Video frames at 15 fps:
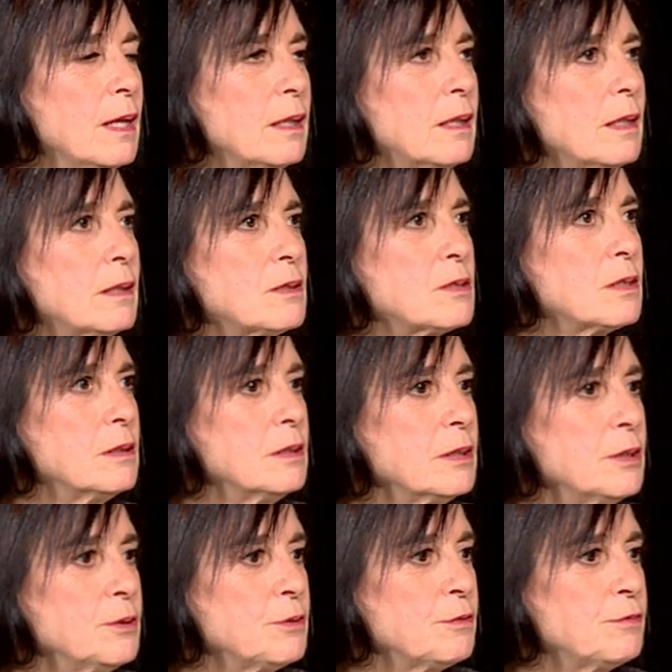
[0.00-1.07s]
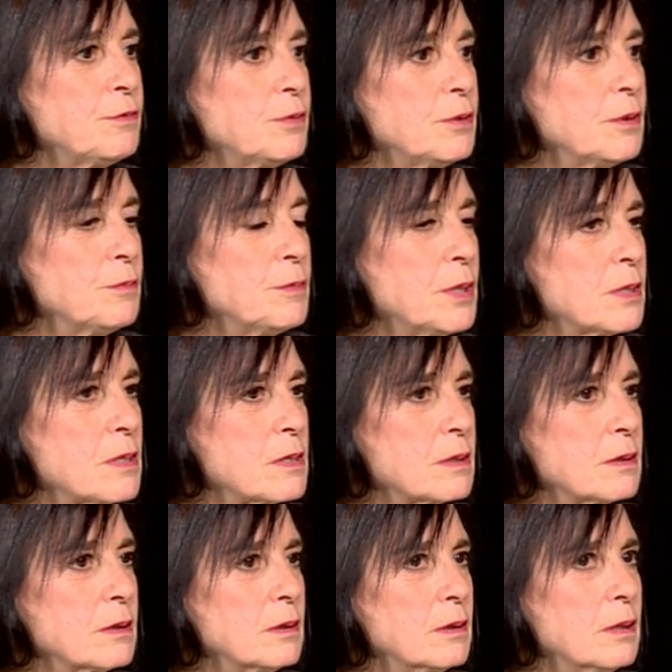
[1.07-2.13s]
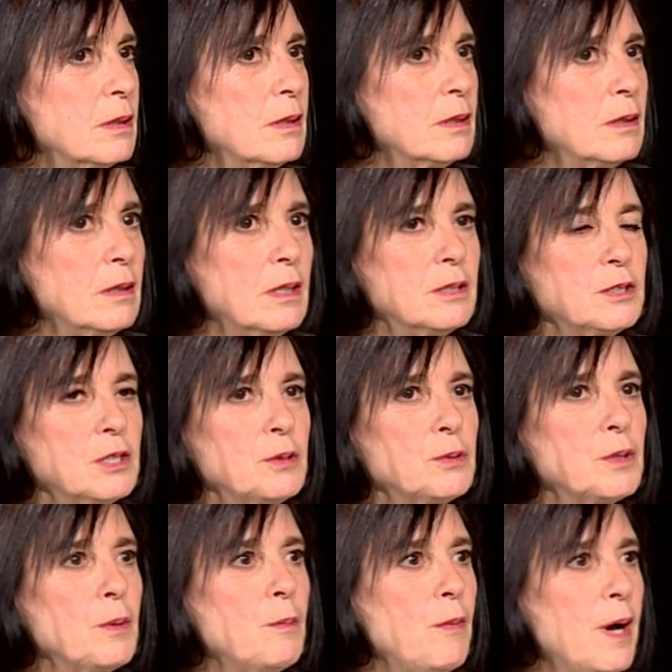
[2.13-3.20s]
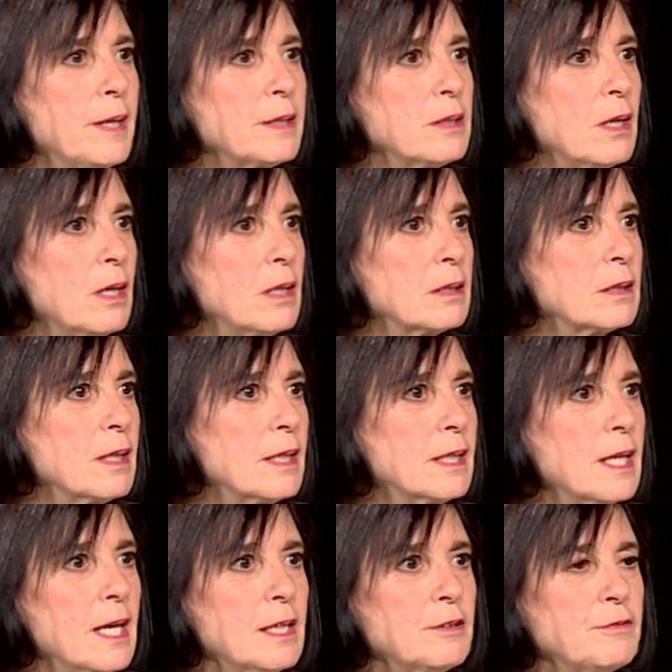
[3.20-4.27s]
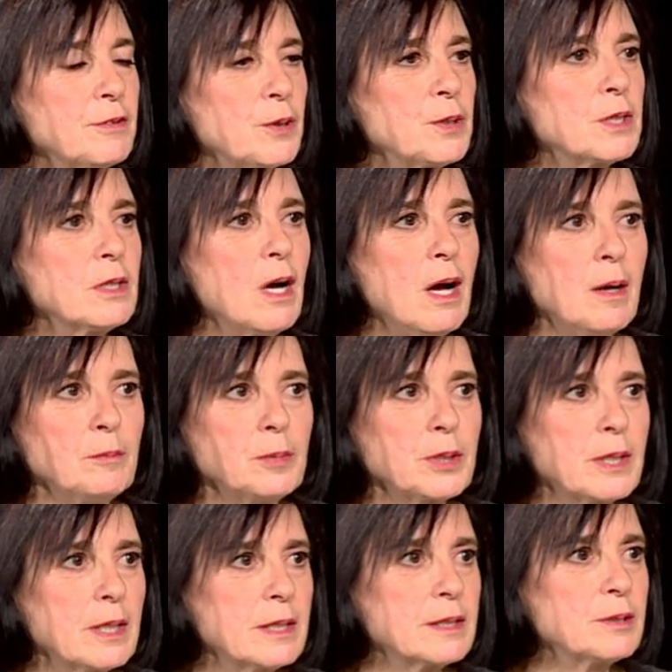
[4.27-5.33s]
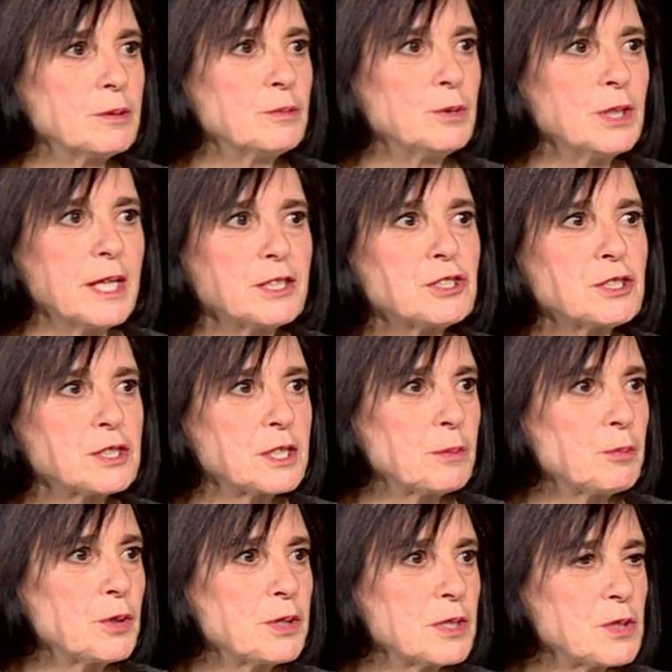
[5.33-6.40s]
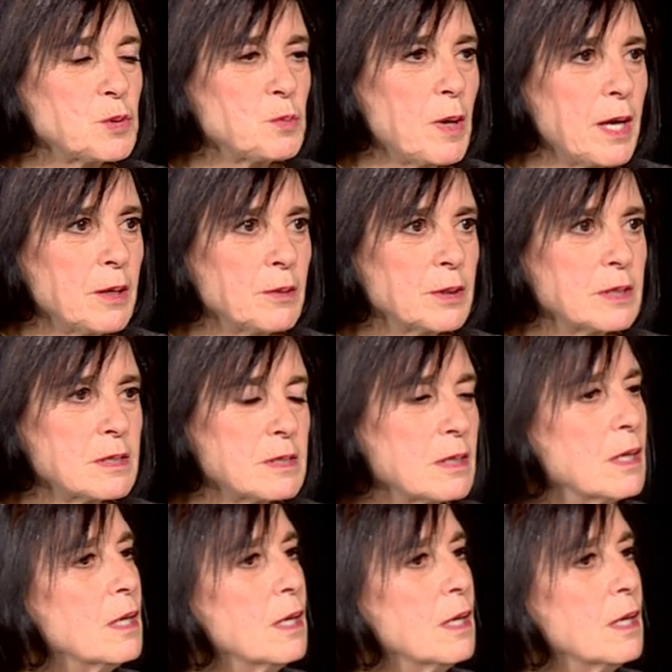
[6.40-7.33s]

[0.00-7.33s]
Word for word: it's clear from his interior monologue that he had a very complicated relationship with his parents.